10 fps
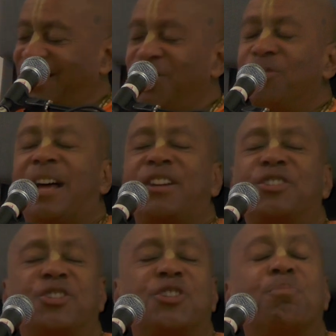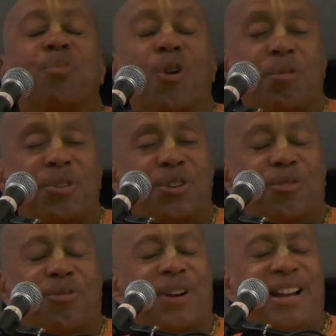You like to sport with your
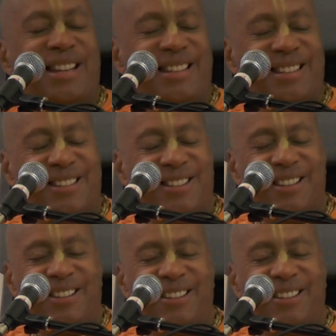friends.